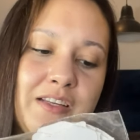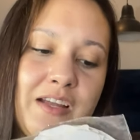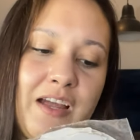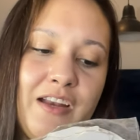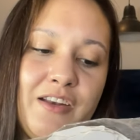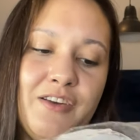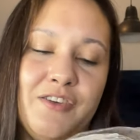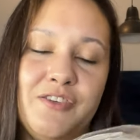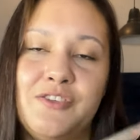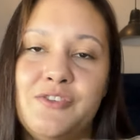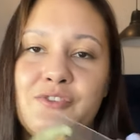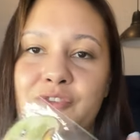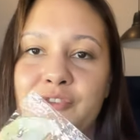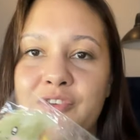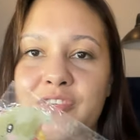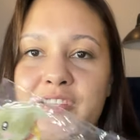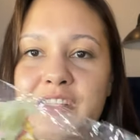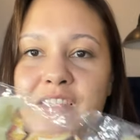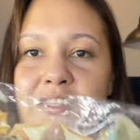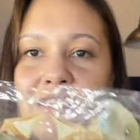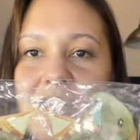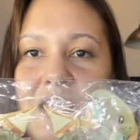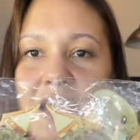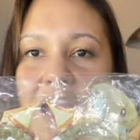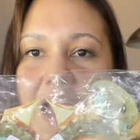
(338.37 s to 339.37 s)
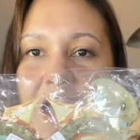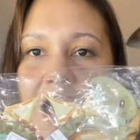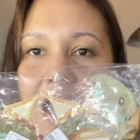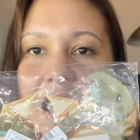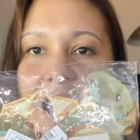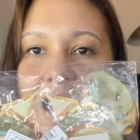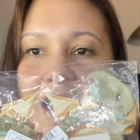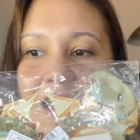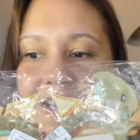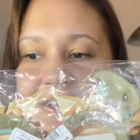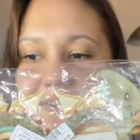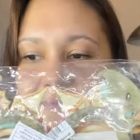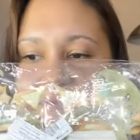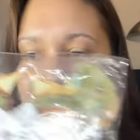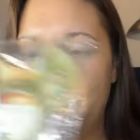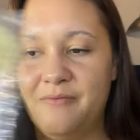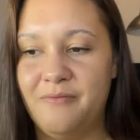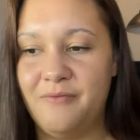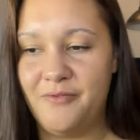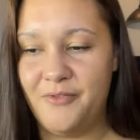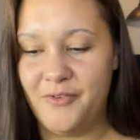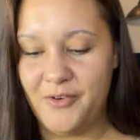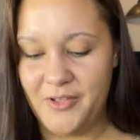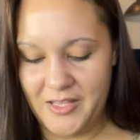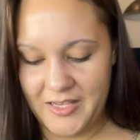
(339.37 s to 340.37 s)
dinosaurs um,
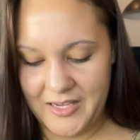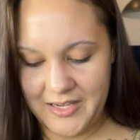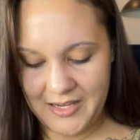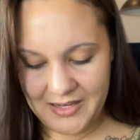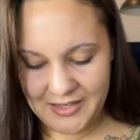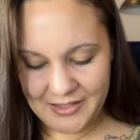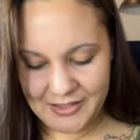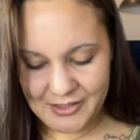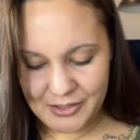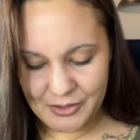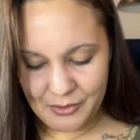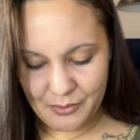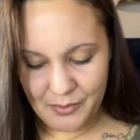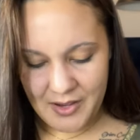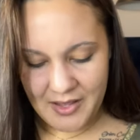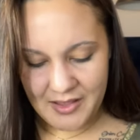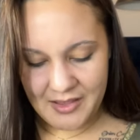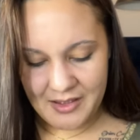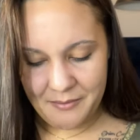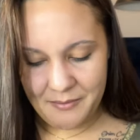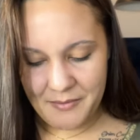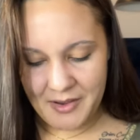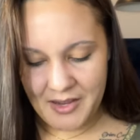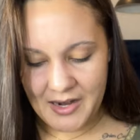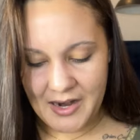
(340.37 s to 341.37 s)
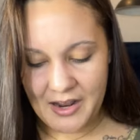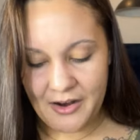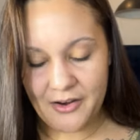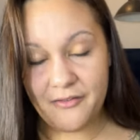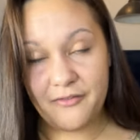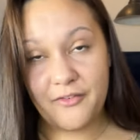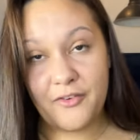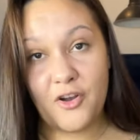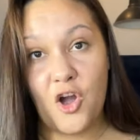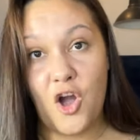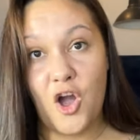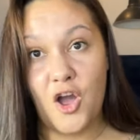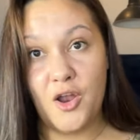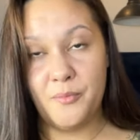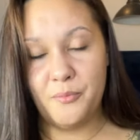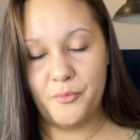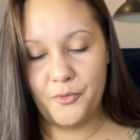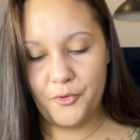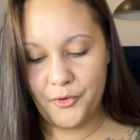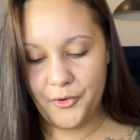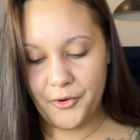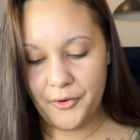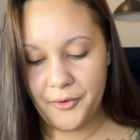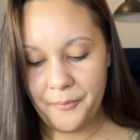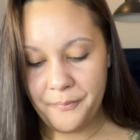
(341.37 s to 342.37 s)
for the kids to wear they're made out of
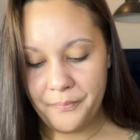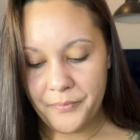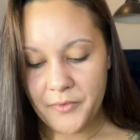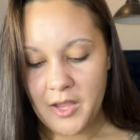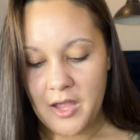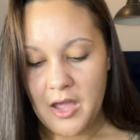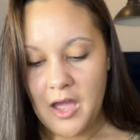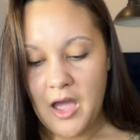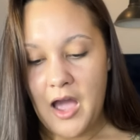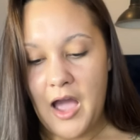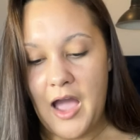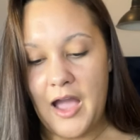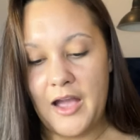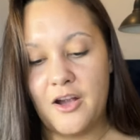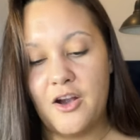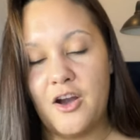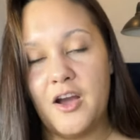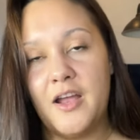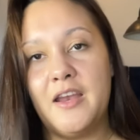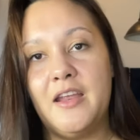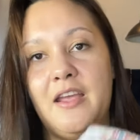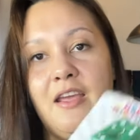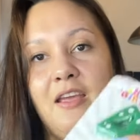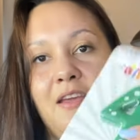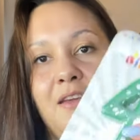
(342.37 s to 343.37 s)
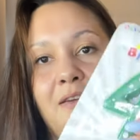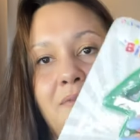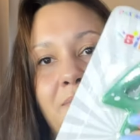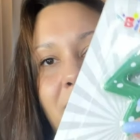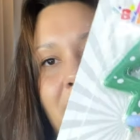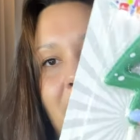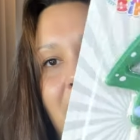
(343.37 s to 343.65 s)
cardboard I got him